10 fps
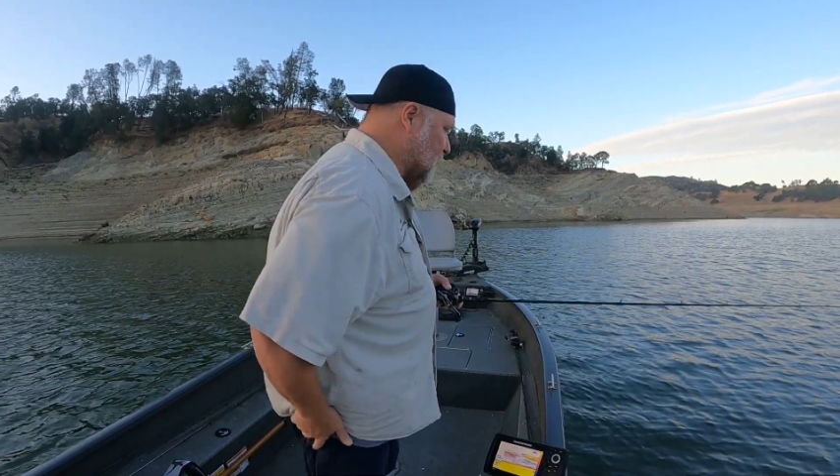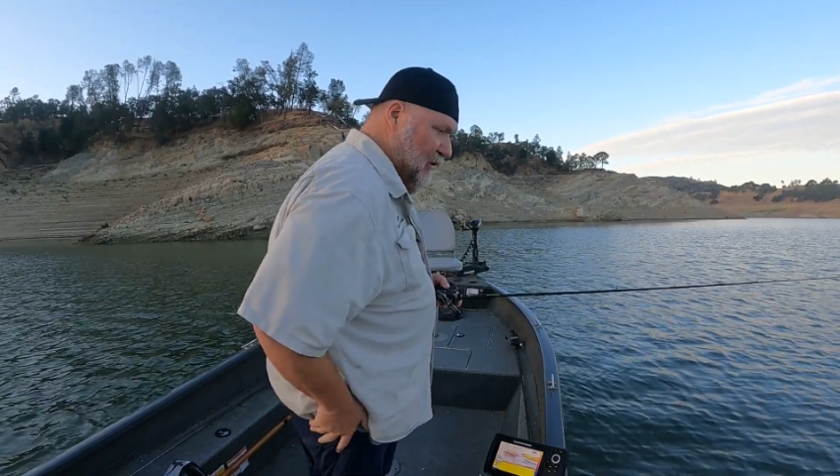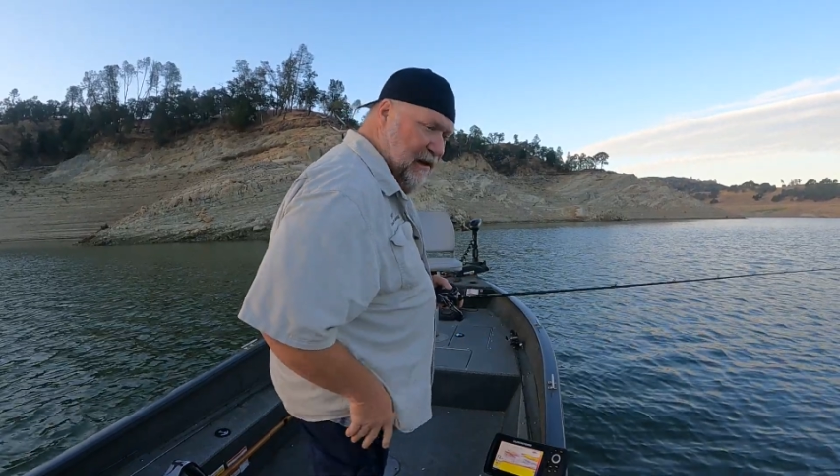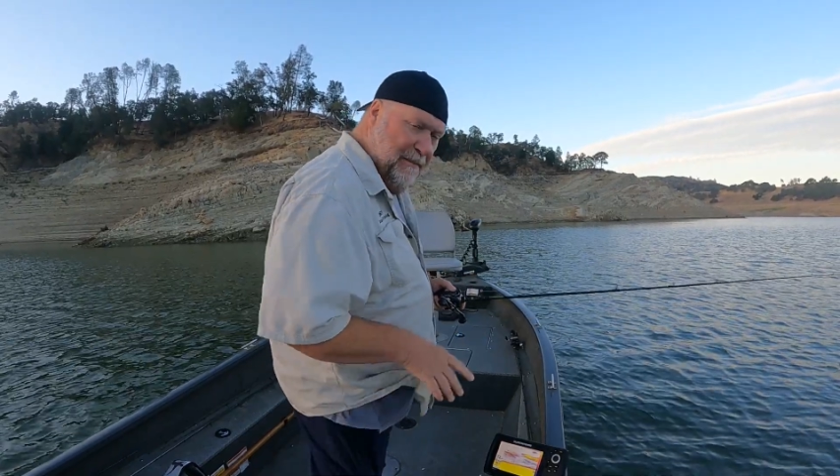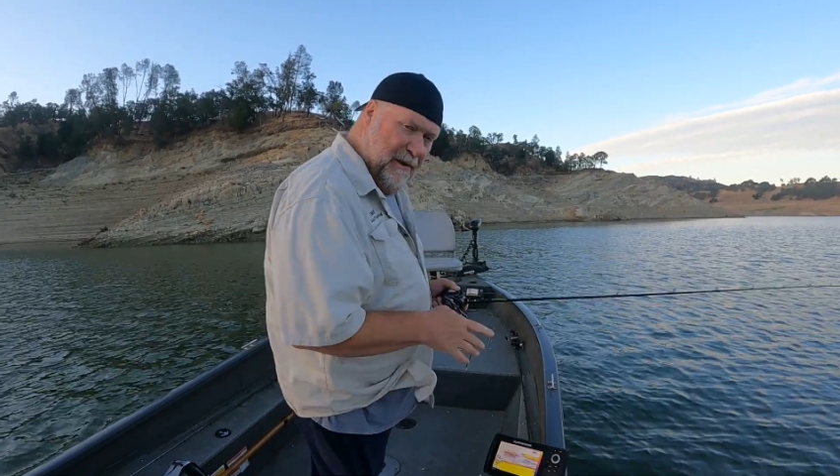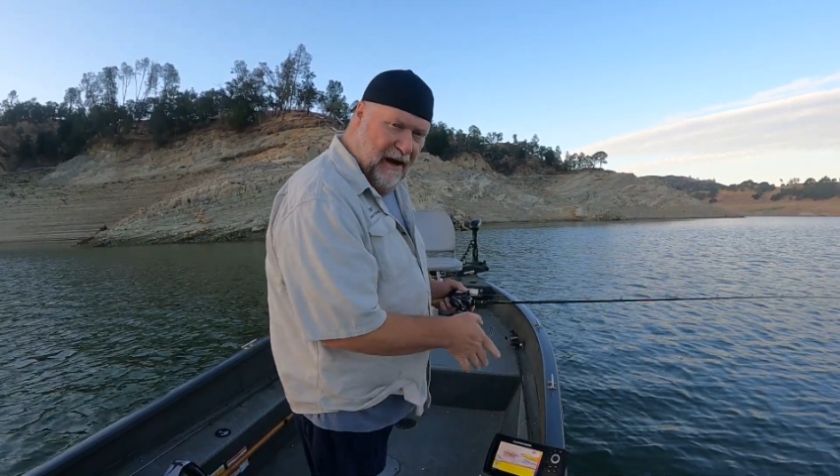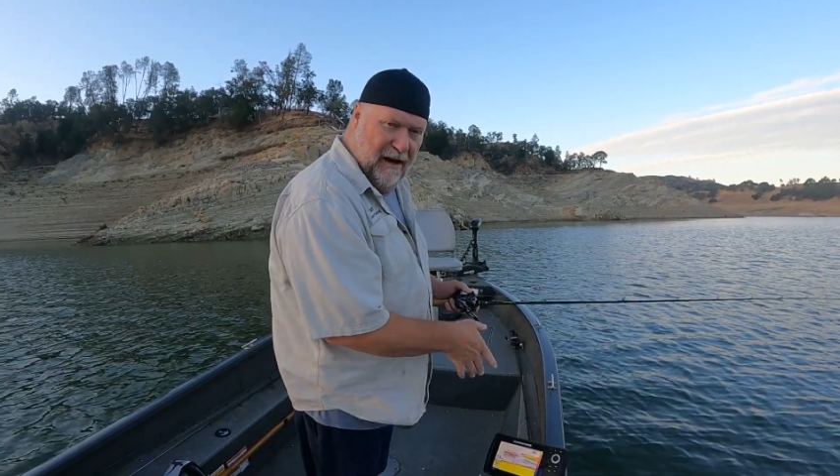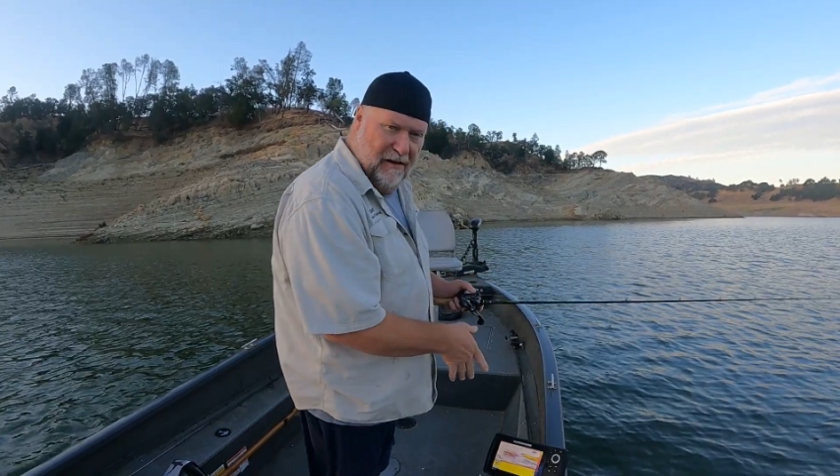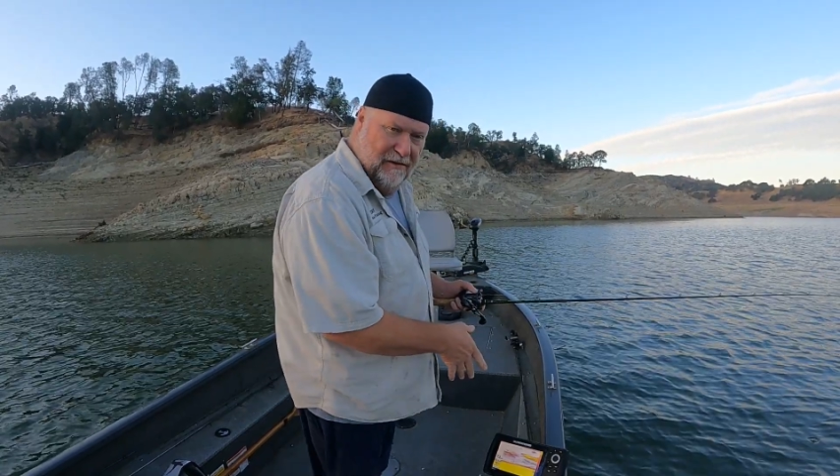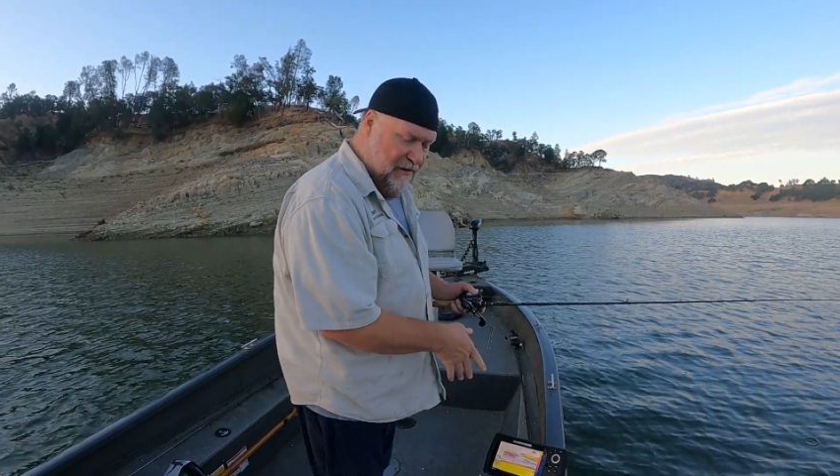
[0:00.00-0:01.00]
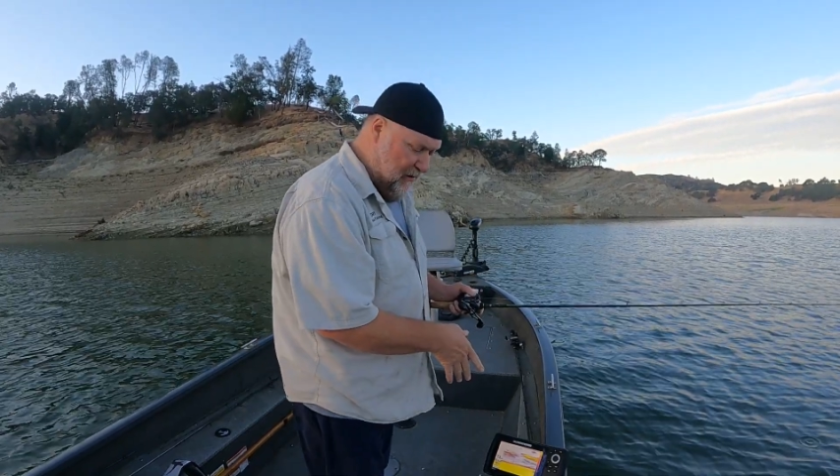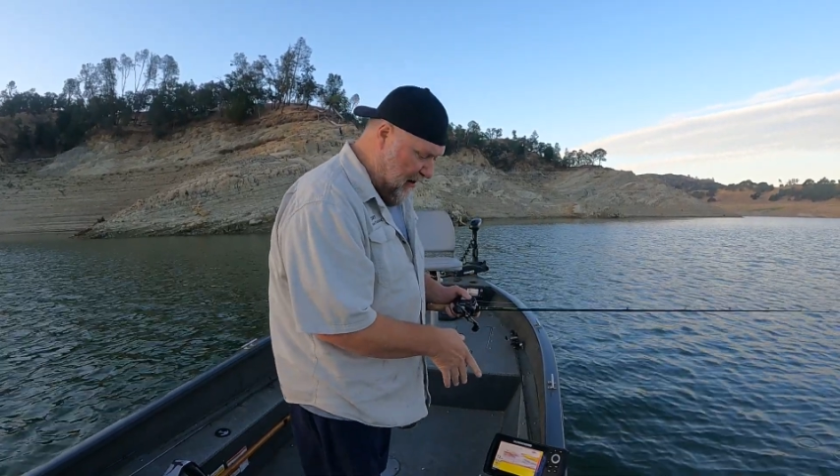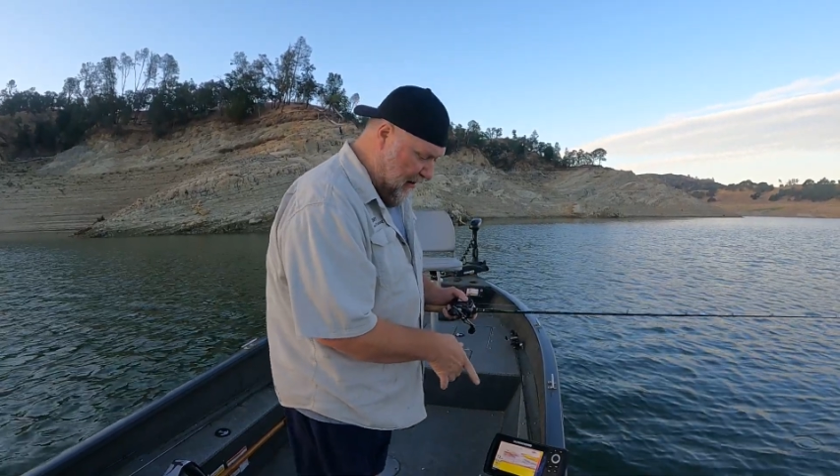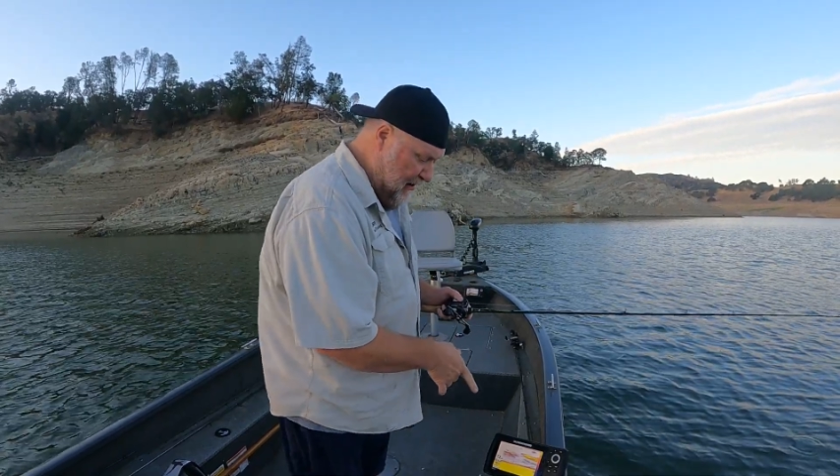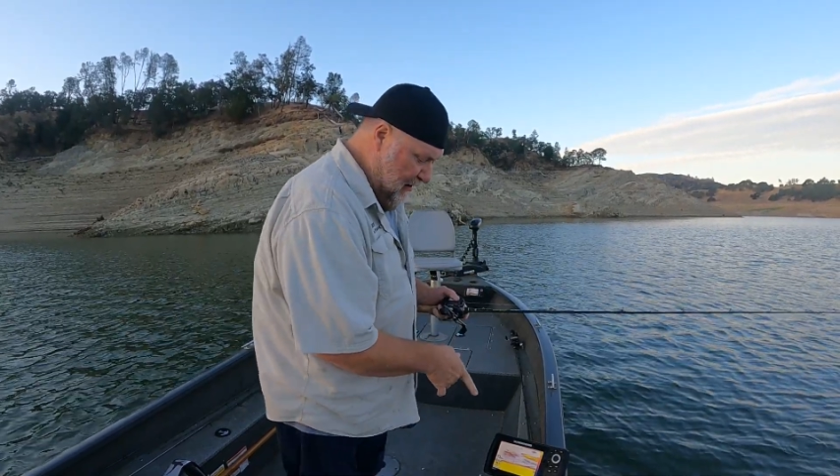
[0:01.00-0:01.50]
So keep an eye on
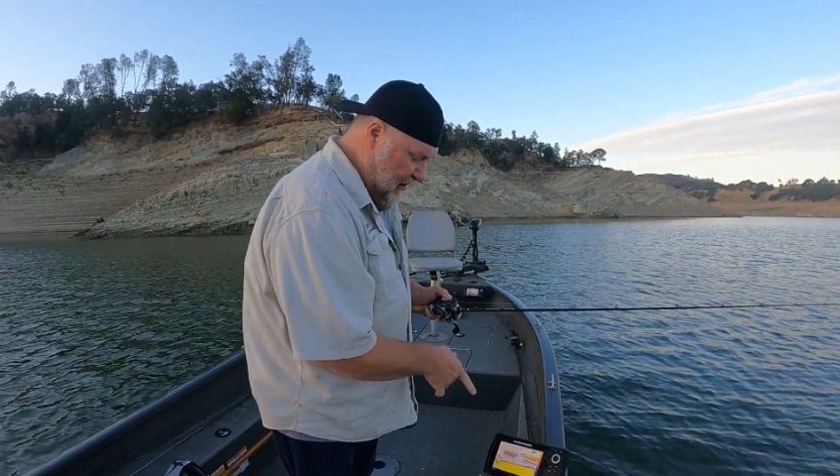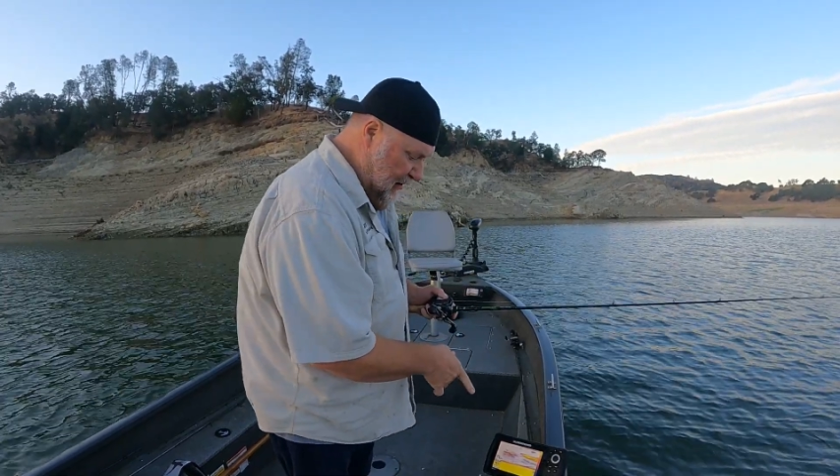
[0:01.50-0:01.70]
your